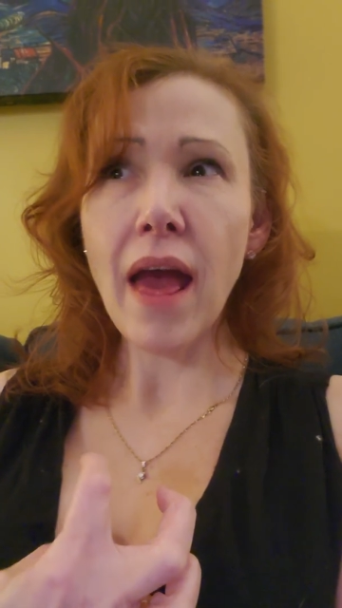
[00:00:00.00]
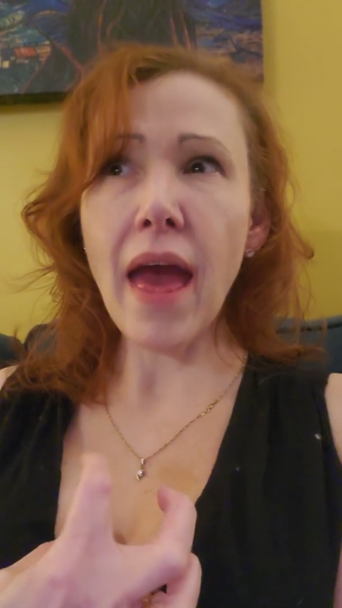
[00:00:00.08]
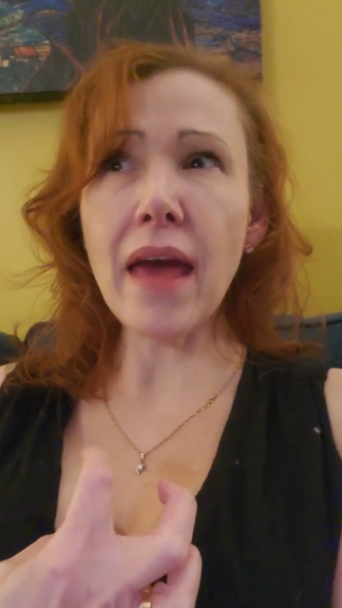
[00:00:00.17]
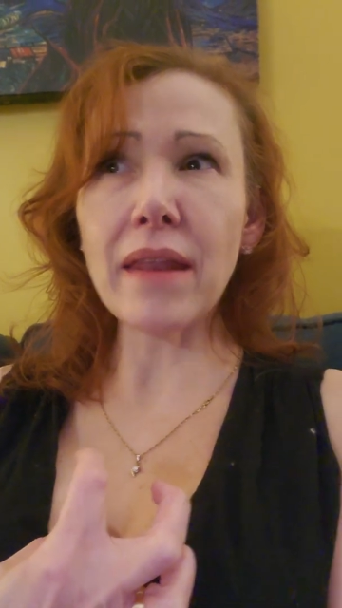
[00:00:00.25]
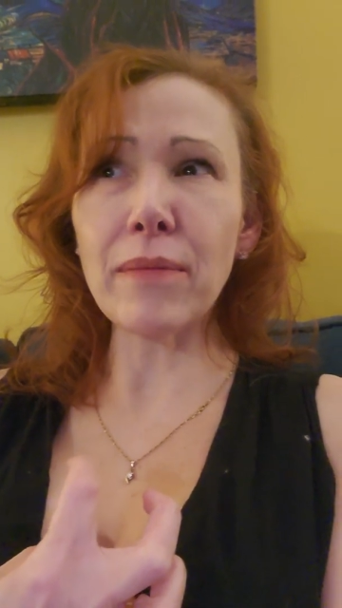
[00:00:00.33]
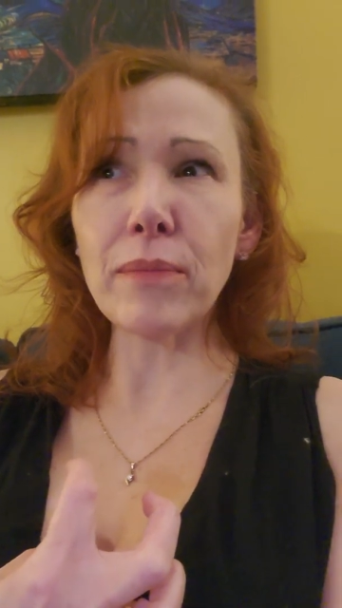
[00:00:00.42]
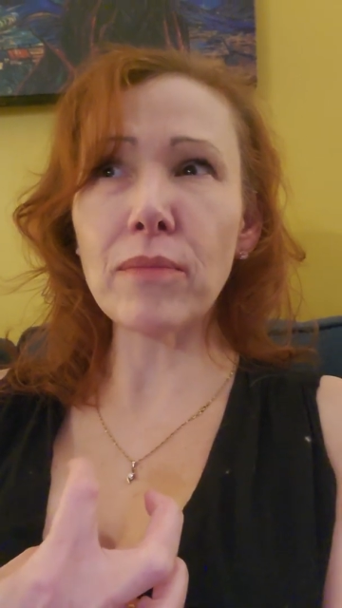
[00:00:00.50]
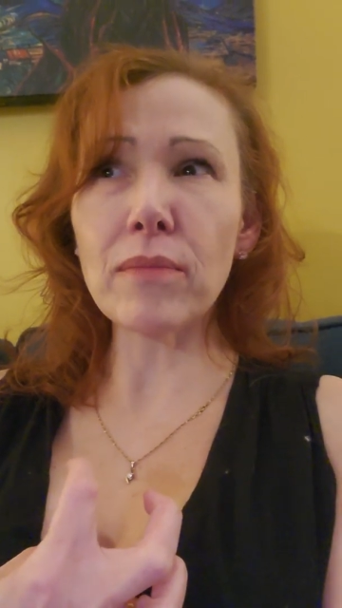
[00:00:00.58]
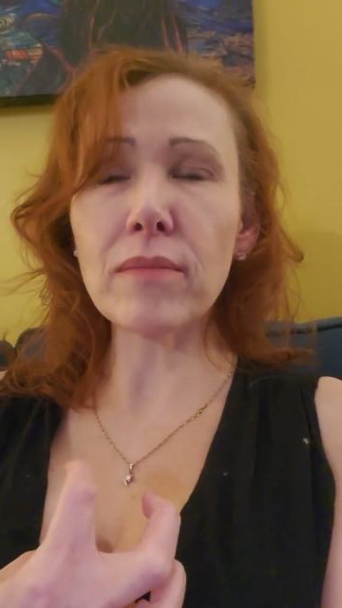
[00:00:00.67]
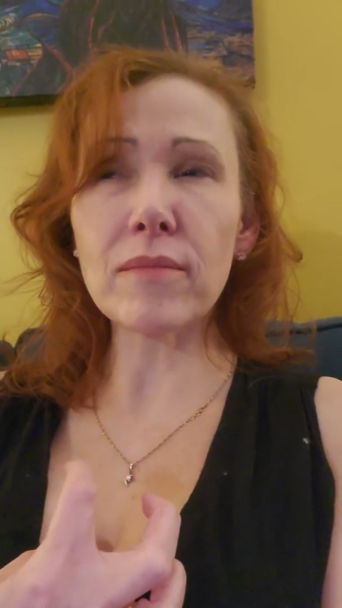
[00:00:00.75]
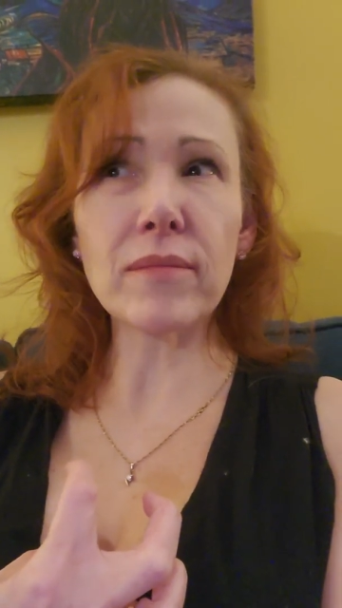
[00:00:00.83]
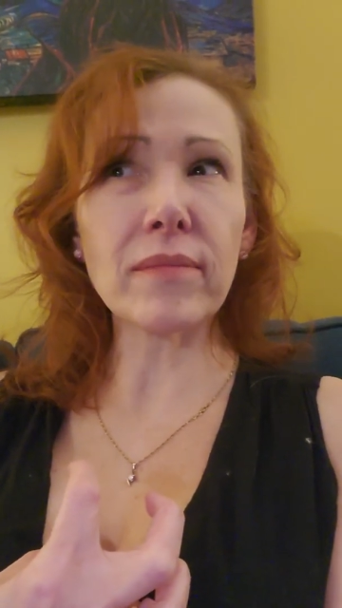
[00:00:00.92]
And
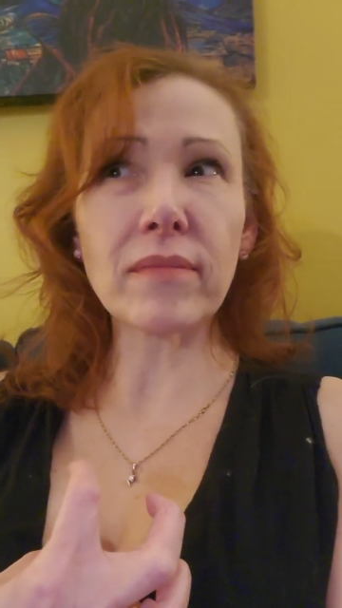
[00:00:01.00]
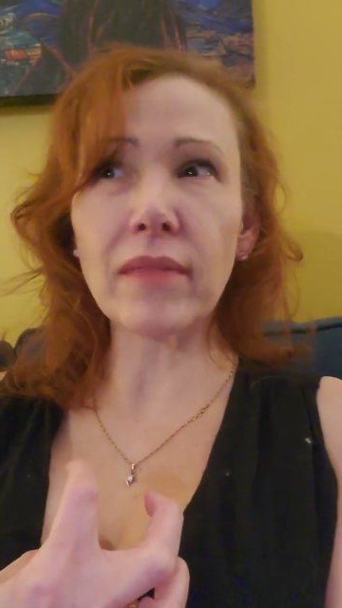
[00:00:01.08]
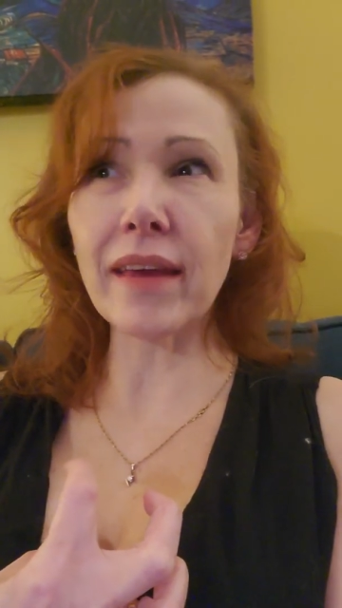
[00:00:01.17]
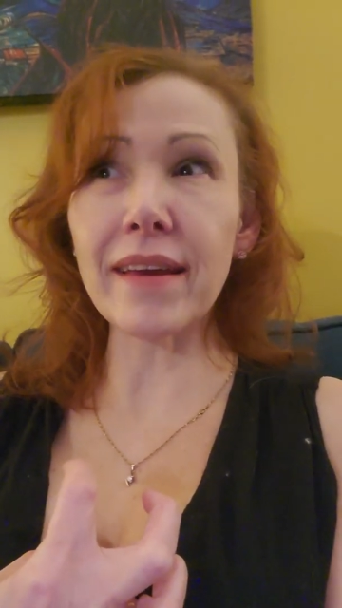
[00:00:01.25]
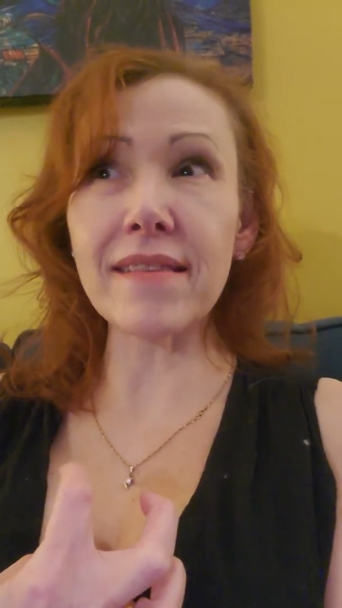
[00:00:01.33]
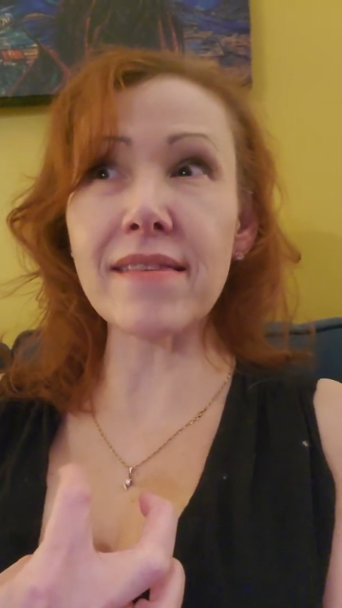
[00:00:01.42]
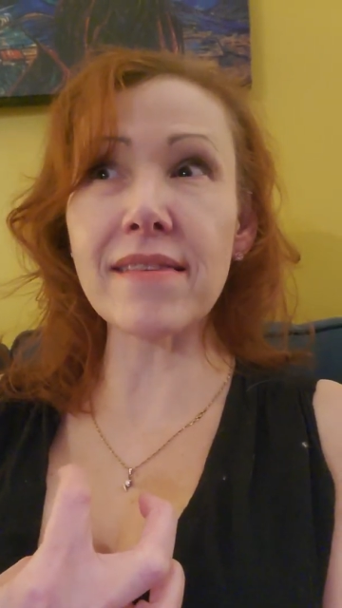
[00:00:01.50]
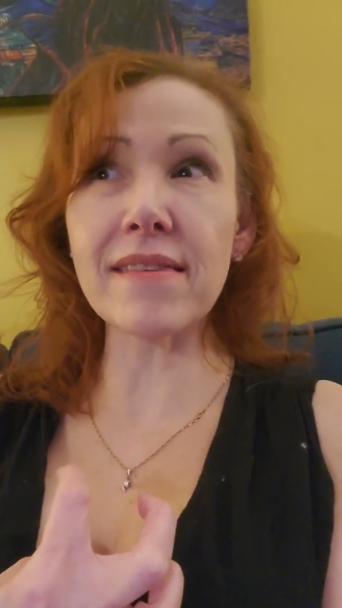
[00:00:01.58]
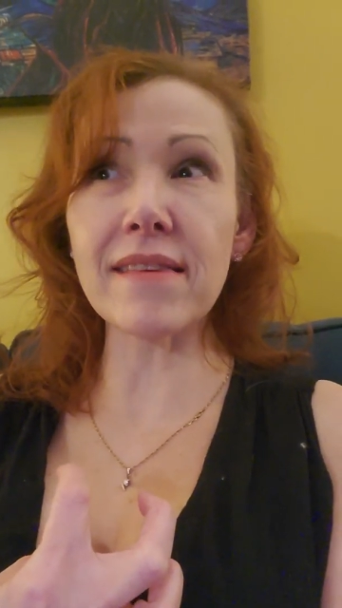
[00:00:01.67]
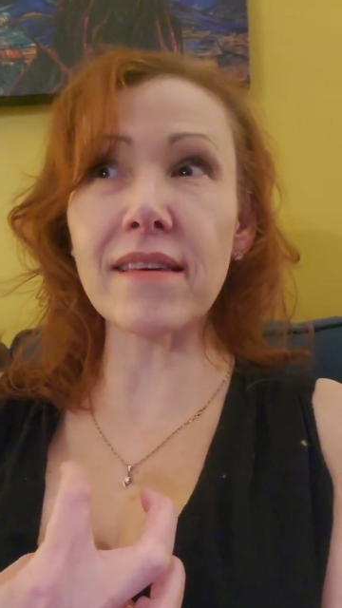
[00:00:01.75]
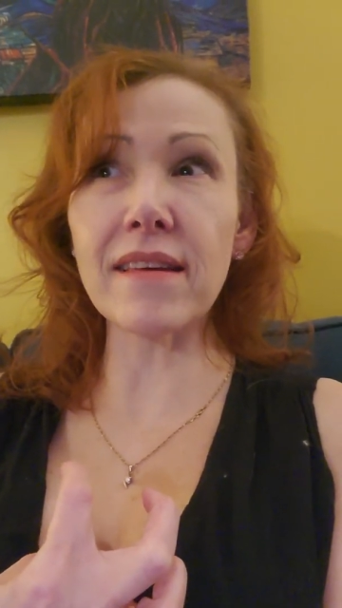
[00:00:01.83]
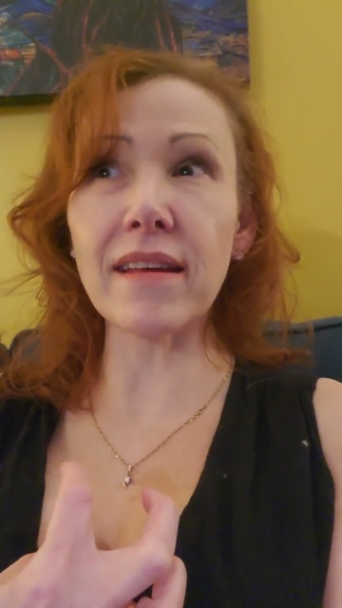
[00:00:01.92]

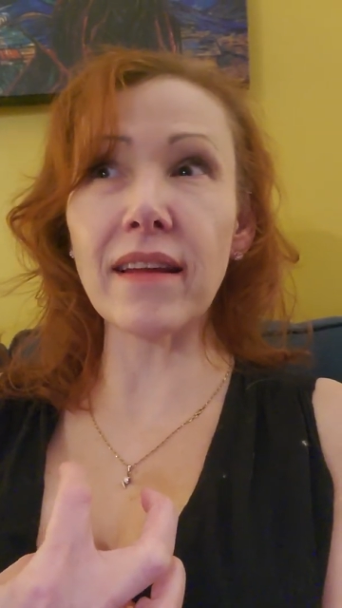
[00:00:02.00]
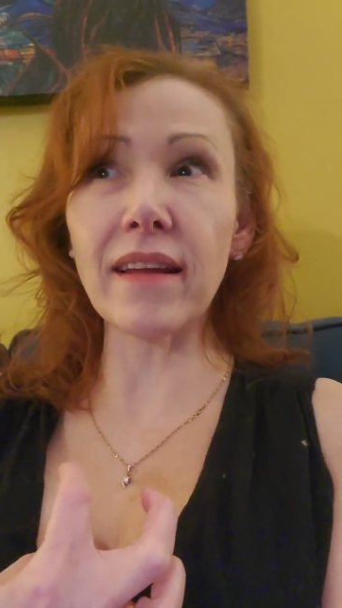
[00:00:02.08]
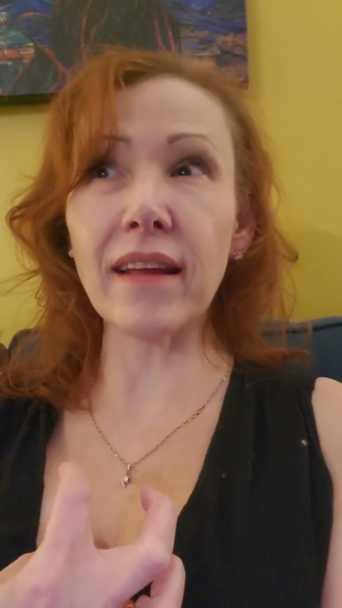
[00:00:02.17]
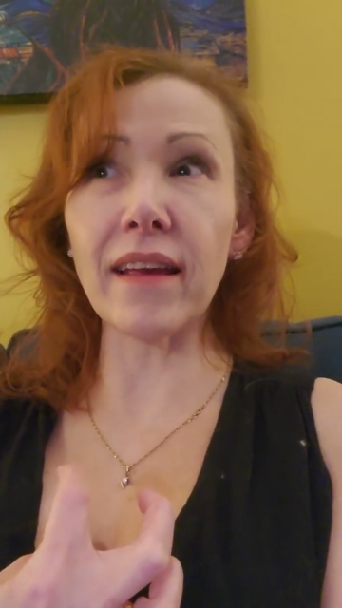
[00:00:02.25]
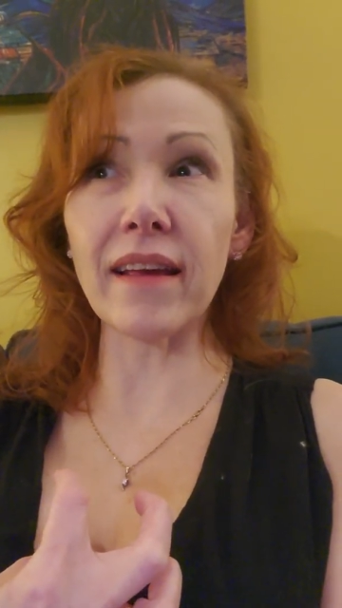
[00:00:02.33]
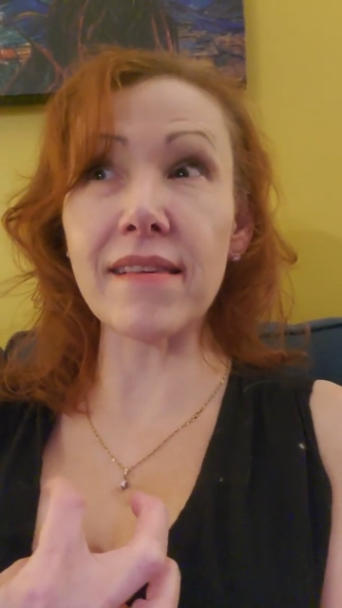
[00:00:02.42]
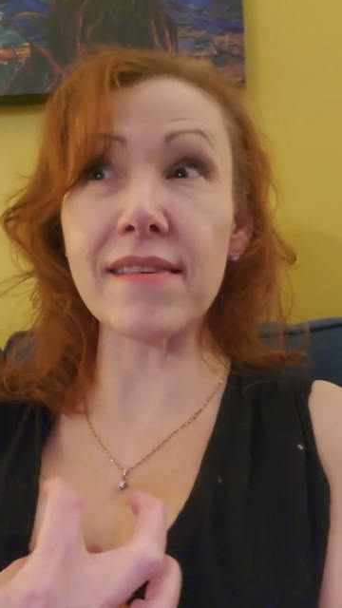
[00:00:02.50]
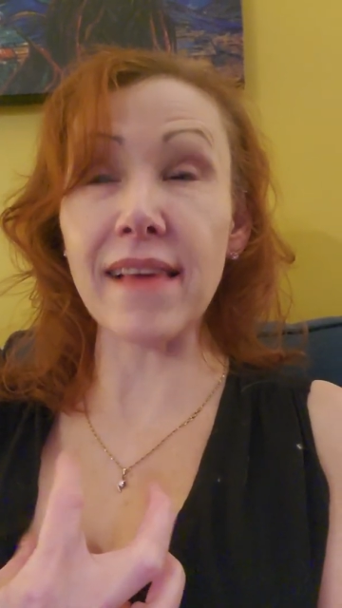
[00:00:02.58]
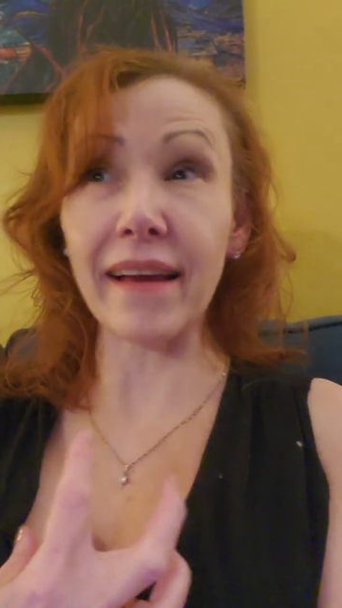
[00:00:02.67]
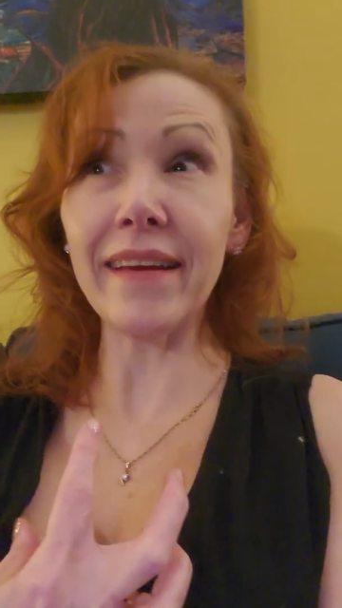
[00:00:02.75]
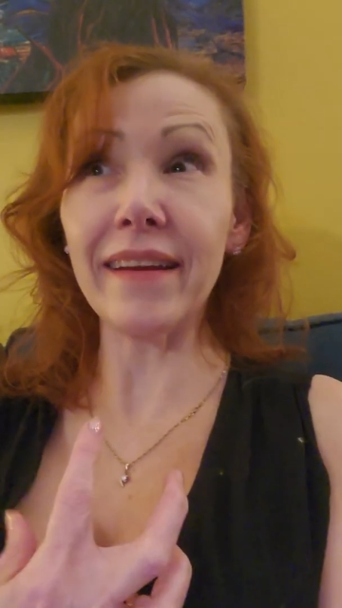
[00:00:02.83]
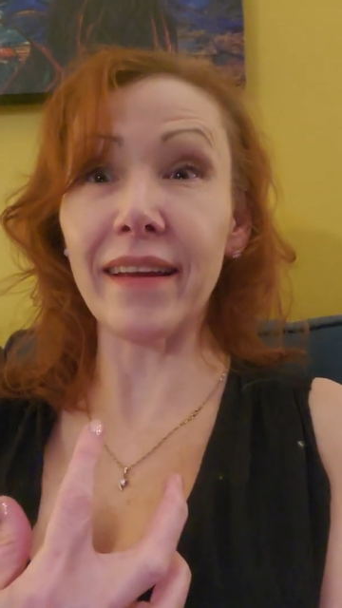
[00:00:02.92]
it's
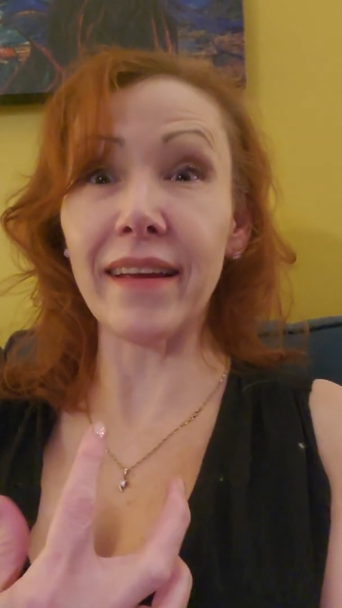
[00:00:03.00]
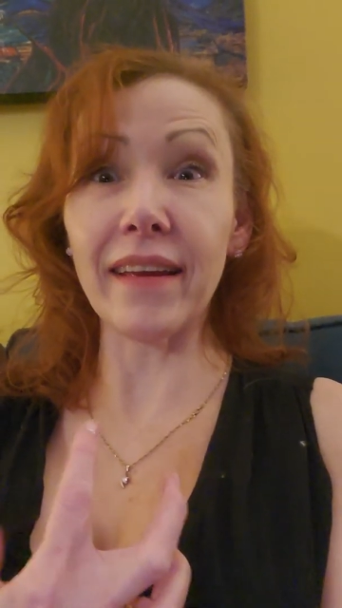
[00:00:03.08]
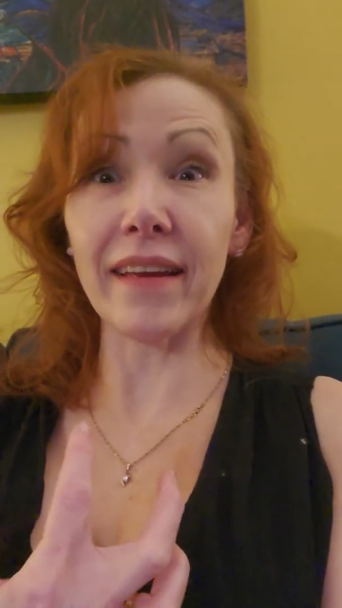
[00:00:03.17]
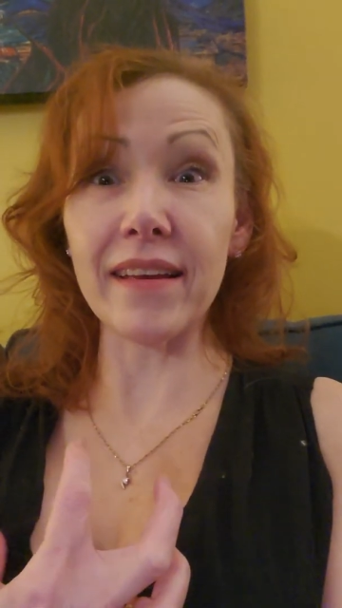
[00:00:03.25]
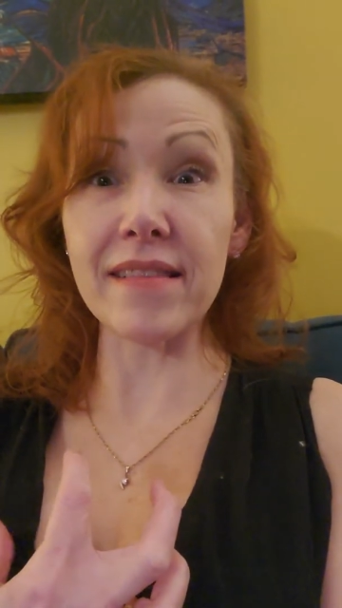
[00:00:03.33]
exciting.